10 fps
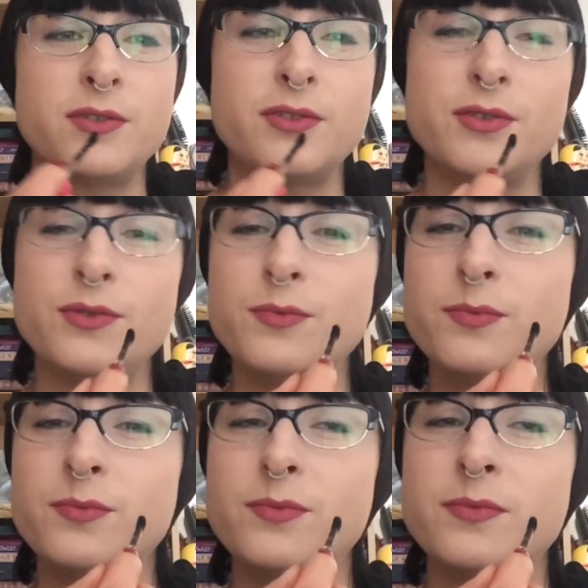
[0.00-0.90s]

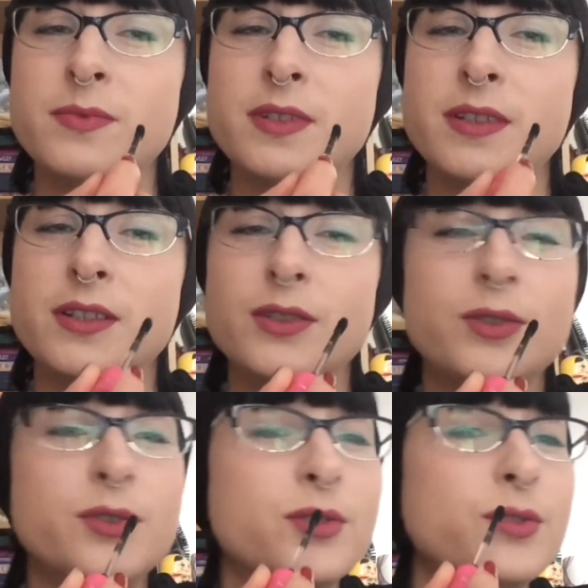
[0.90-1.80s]
shoo,
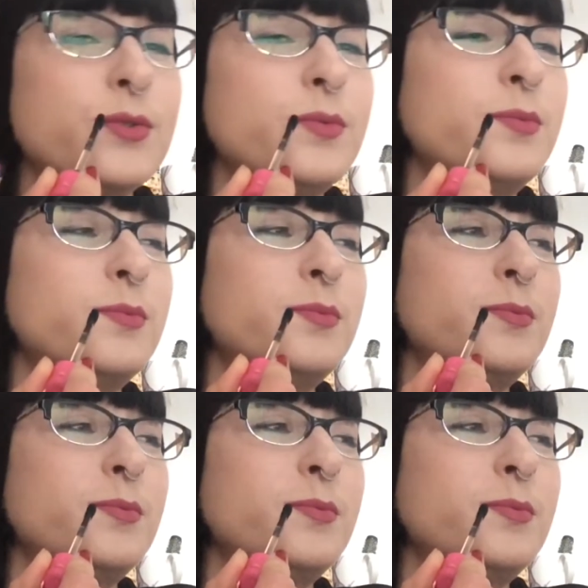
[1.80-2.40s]
shoo.